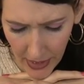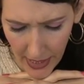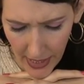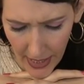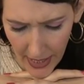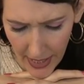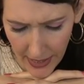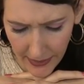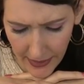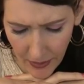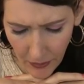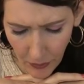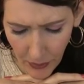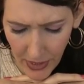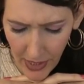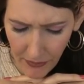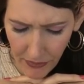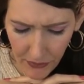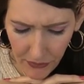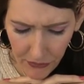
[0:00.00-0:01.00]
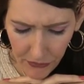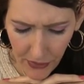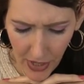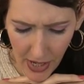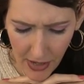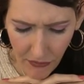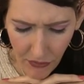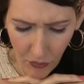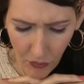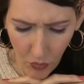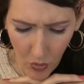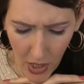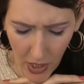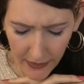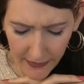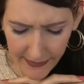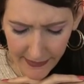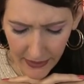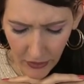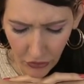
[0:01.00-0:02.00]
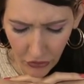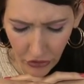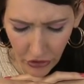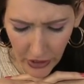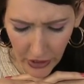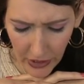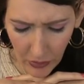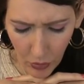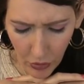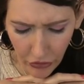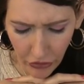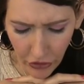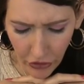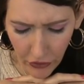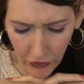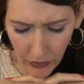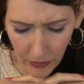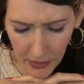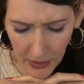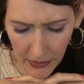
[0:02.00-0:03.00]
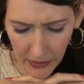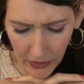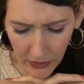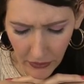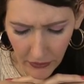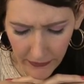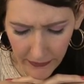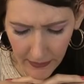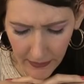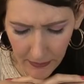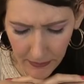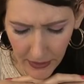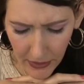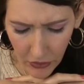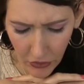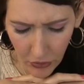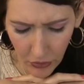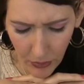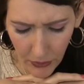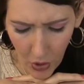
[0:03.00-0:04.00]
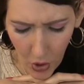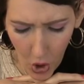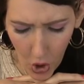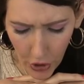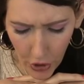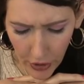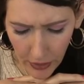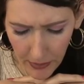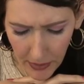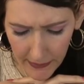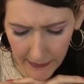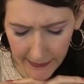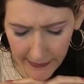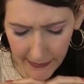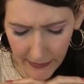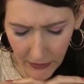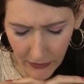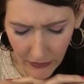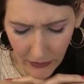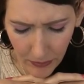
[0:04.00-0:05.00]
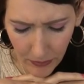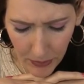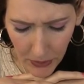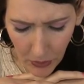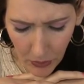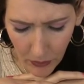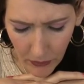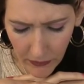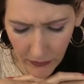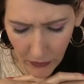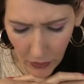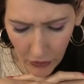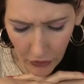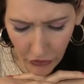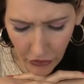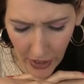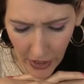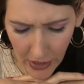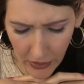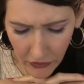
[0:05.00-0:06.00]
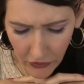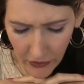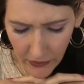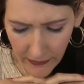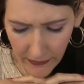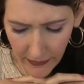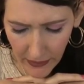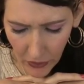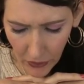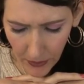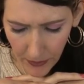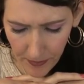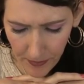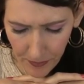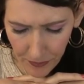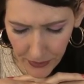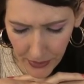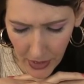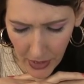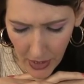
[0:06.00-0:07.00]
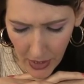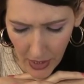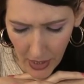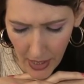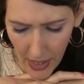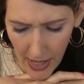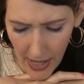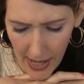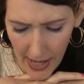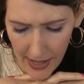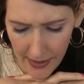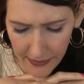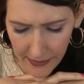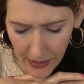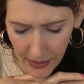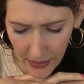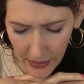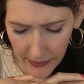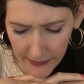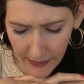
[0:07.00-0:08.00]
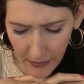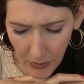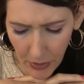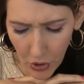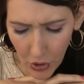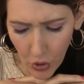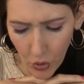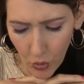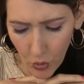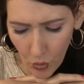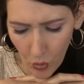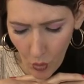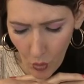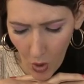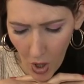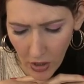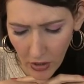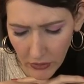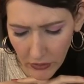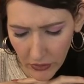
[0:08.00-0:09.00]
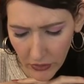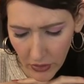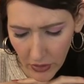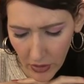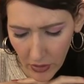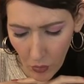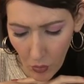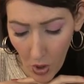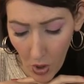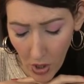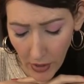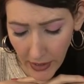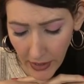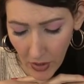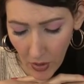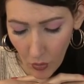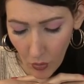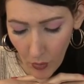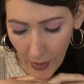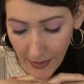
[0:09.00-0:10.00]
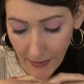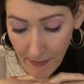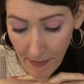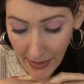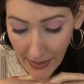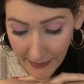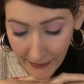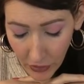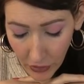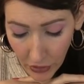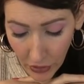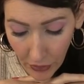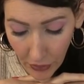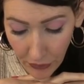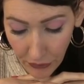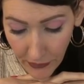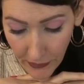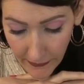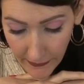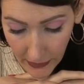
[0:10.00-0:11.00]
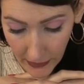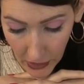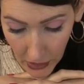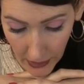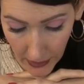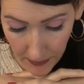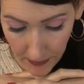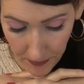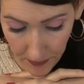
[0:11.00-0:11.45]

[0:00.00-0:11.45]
And then we have the Five of Wands energy, which shows me that there's something to do with arguments, disputes, or challenges here. And someone who'd walking away mentally or physically.